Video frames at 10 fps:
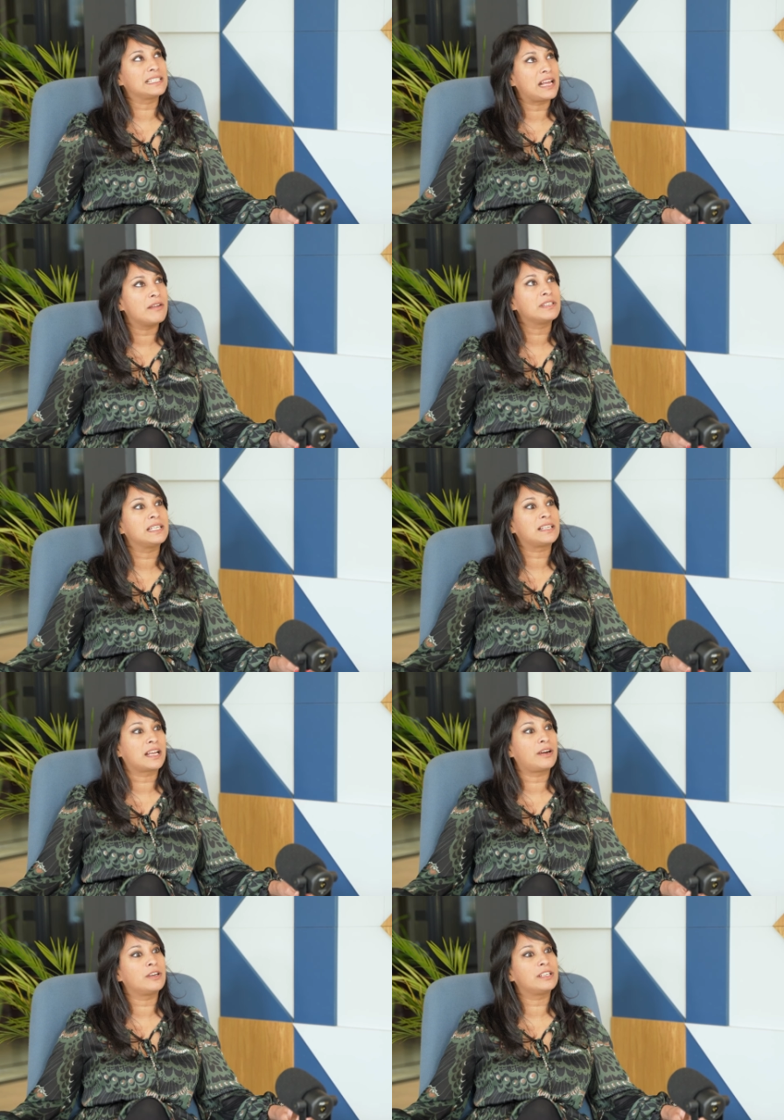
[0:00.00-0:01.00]
services. I
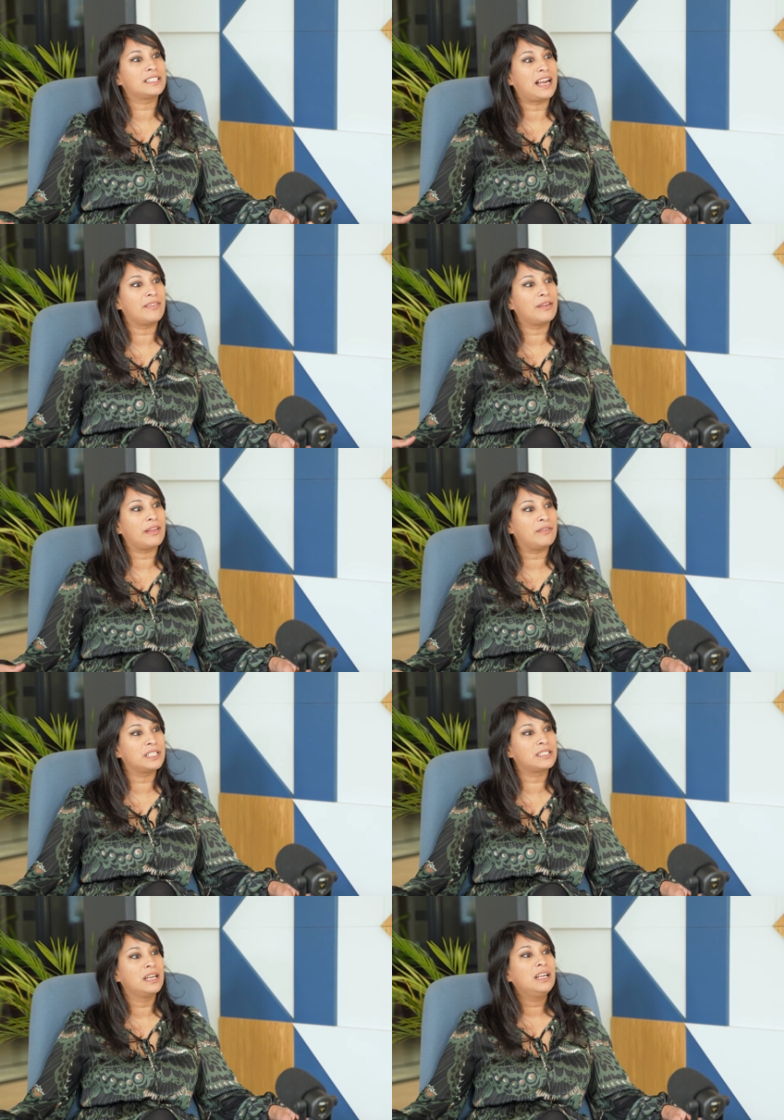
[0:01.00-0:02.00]
can understand that there
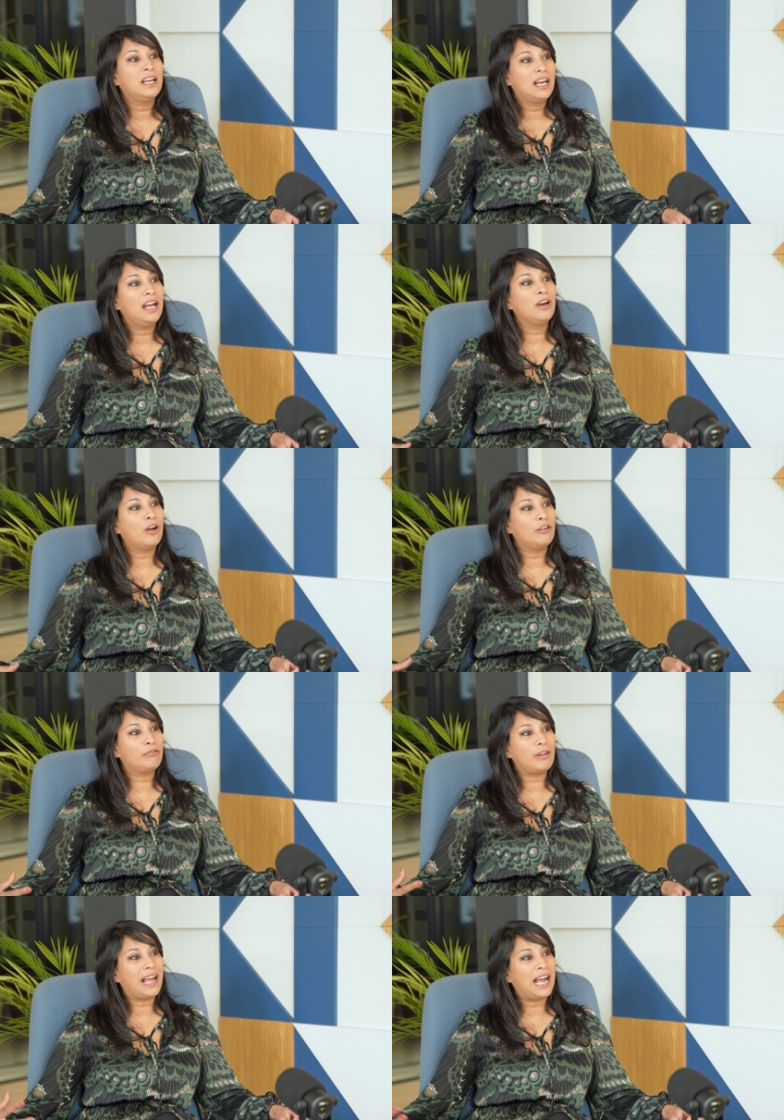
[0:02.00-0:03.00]
is a lot
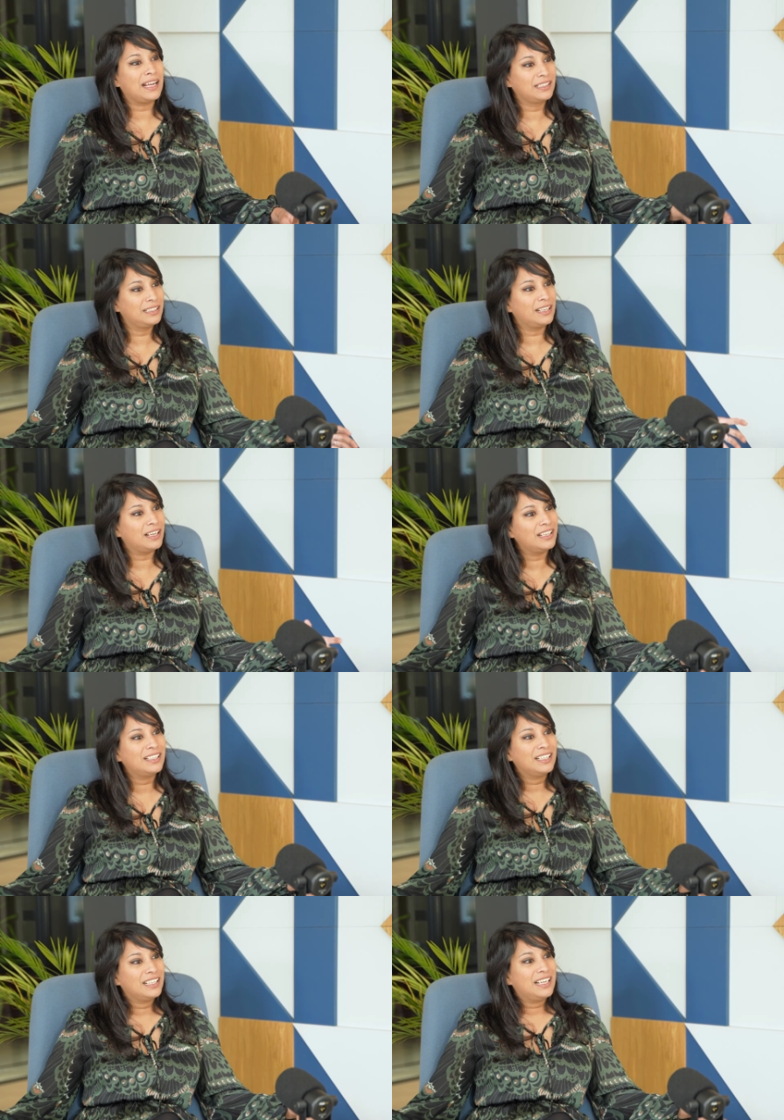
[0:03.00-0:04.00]
of anger,
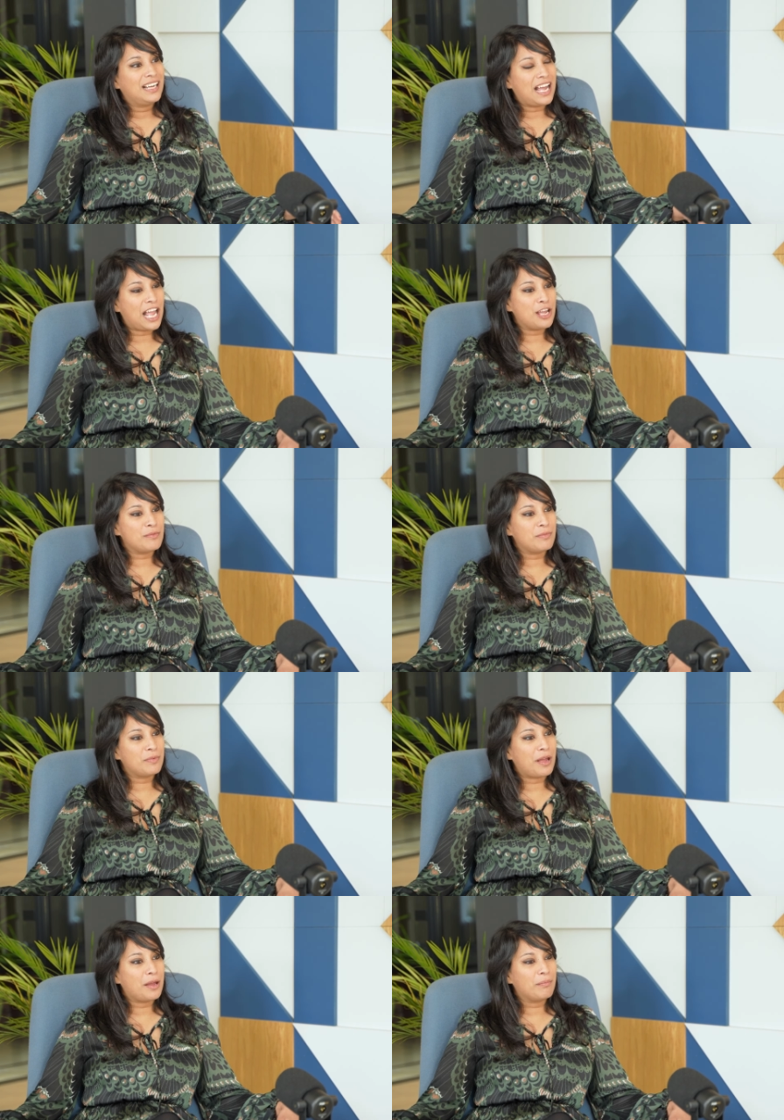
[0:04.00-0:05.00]
mm.
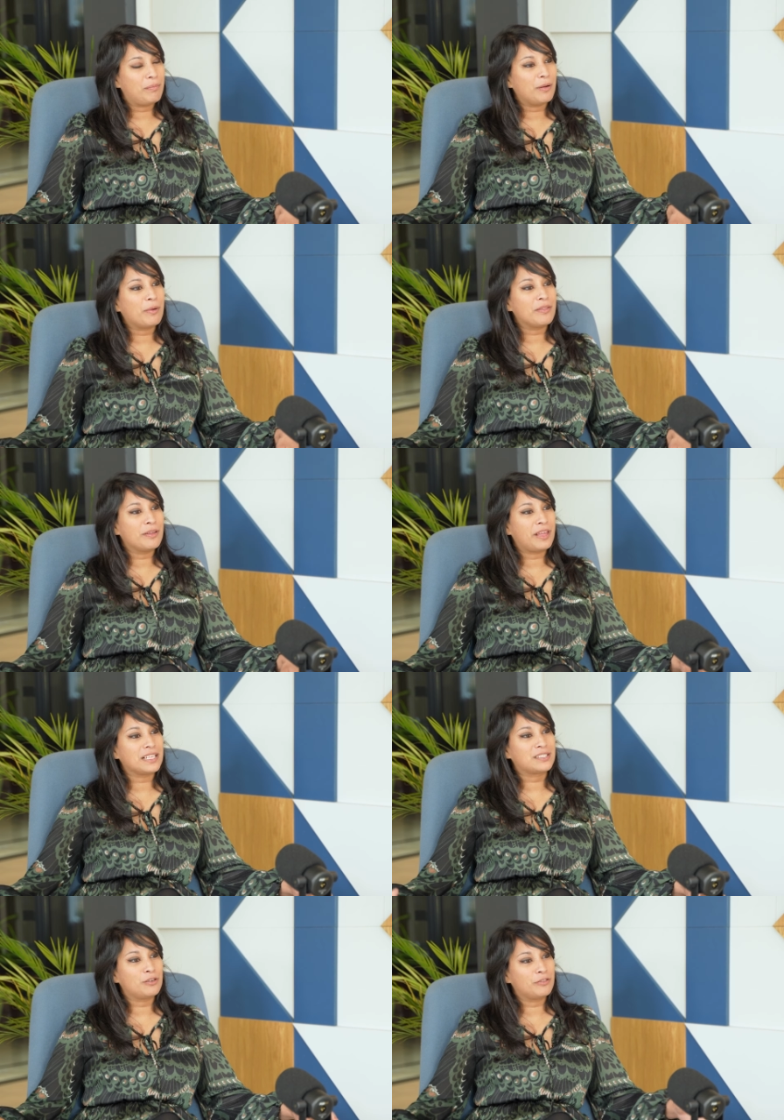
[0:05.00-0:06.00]
um, but whether
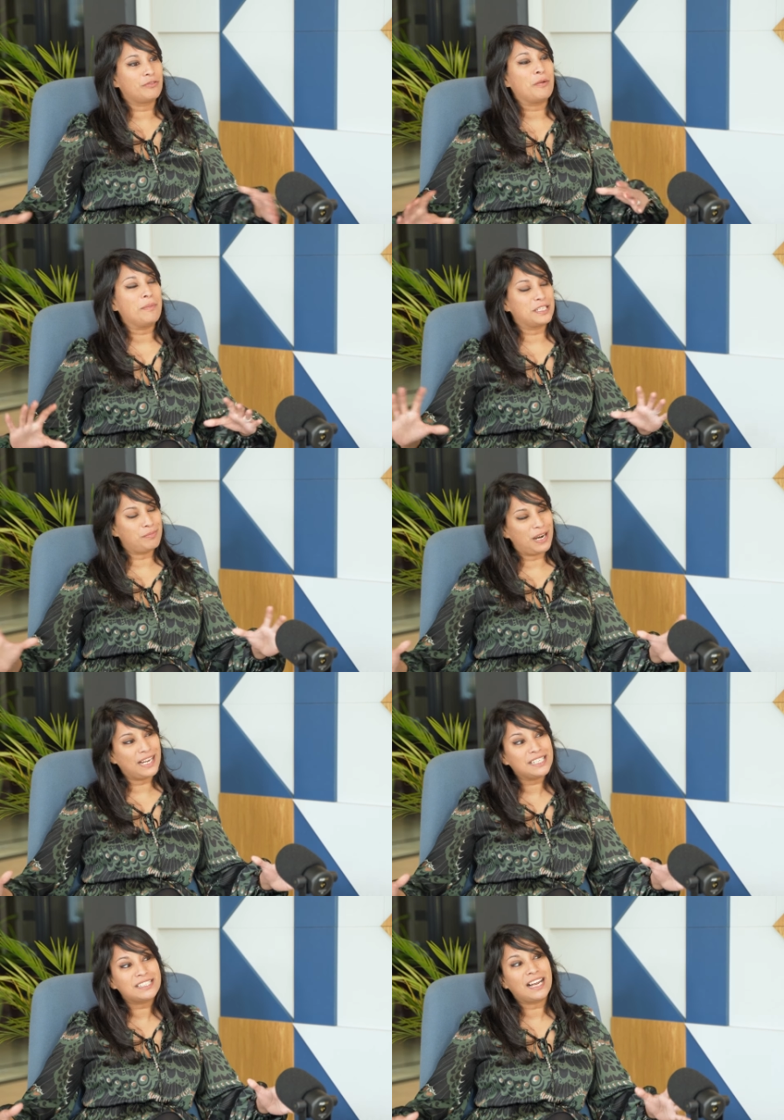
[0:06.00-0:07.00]
that's sort of
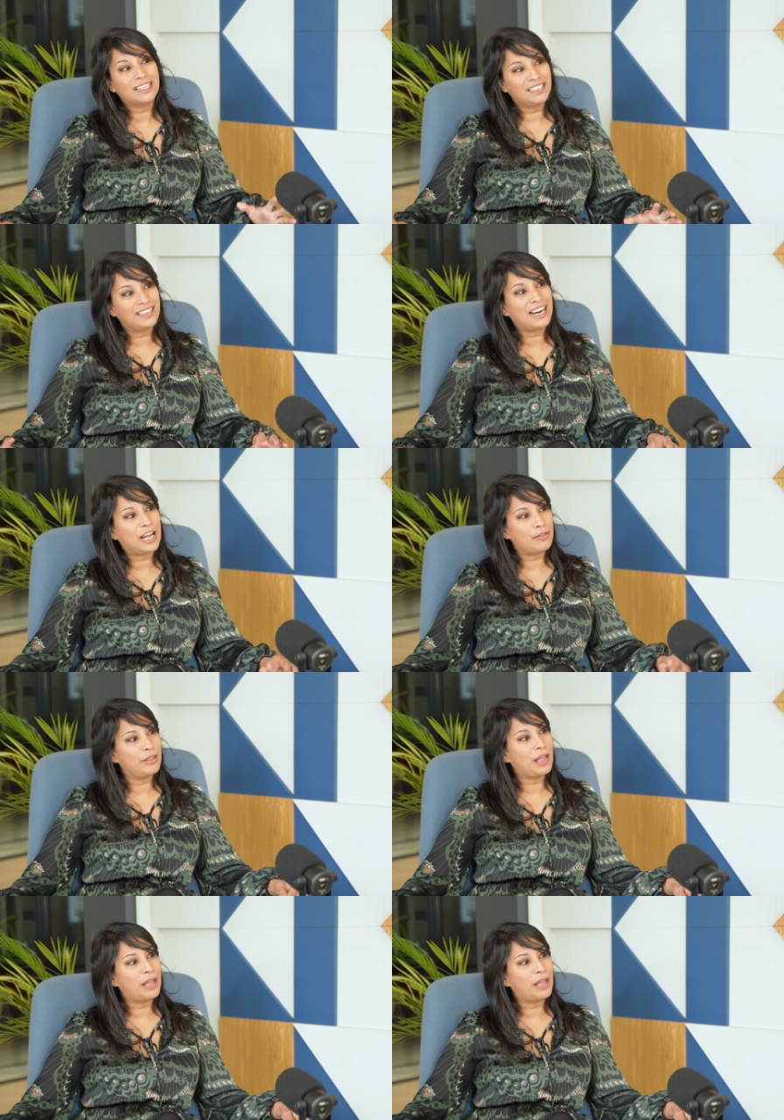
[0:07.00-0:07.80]
misplaced anger at the